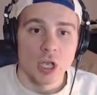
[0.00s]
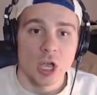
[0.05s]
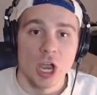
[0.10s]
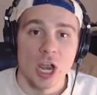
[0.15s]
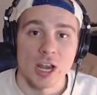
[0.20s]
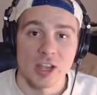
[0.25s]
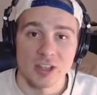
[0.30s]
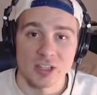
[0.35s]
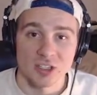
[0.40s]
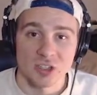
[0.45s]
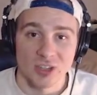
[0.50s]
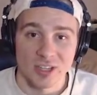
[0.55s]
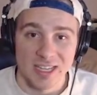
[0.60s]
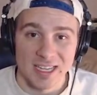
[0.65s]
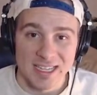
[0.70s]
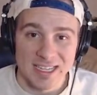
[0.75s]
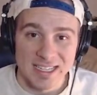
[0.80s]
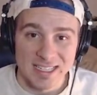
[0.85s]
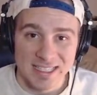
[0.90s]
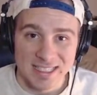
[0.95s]
All right, let's look at
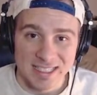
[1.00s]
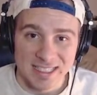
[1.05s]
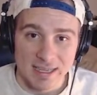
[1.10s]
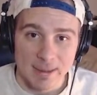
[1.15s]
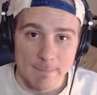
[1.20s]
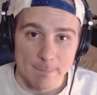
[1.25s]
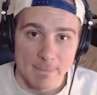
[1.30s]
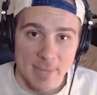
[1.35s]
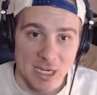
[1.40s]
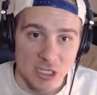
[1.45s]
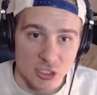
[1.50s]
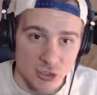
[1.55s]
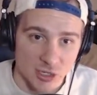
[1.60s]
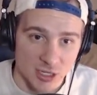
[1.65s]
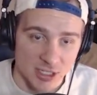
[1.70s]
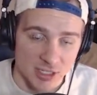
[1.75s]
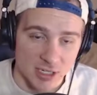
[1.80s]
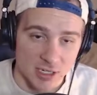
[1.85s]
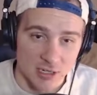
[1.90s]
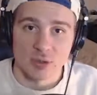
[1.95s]
his
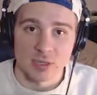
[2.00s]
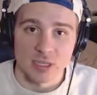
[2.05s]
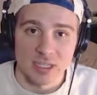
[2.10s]
metrics here.